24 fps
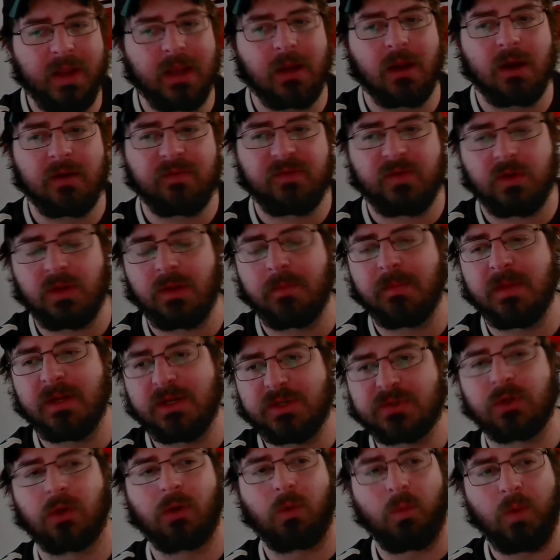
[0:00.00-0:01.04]
for the Minnesota
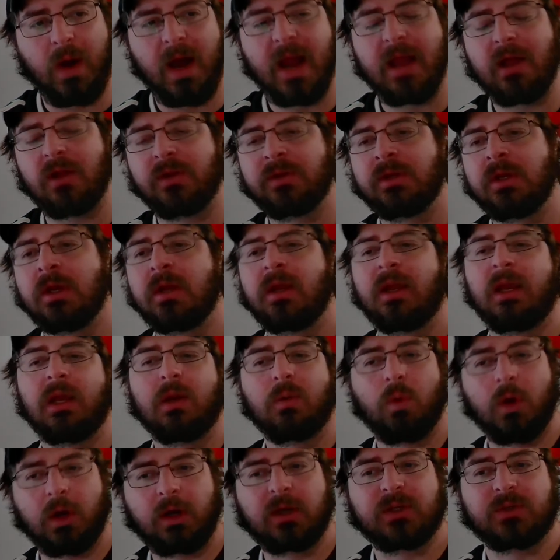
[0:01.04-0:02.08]
Wild and work
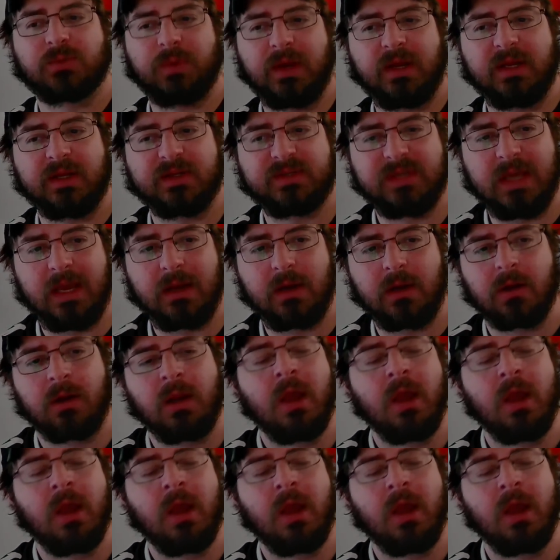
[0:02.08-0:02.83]
his way to center.